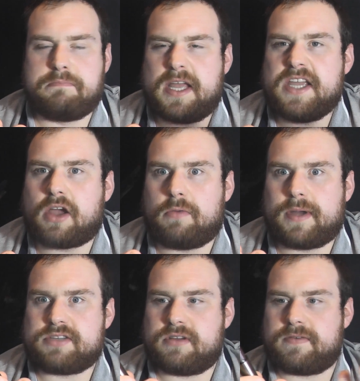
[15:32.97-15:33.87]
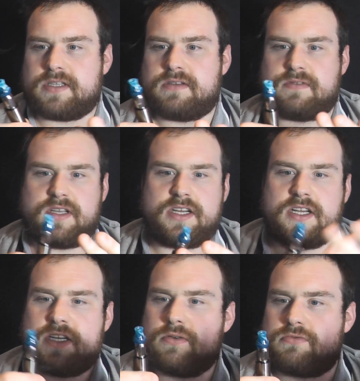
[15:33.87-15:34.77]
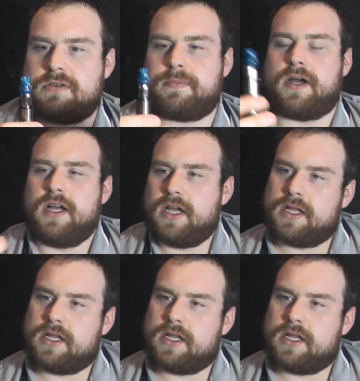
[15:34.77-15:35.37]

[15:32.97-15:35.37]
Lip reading: eGo battery effectively, and a little dripper.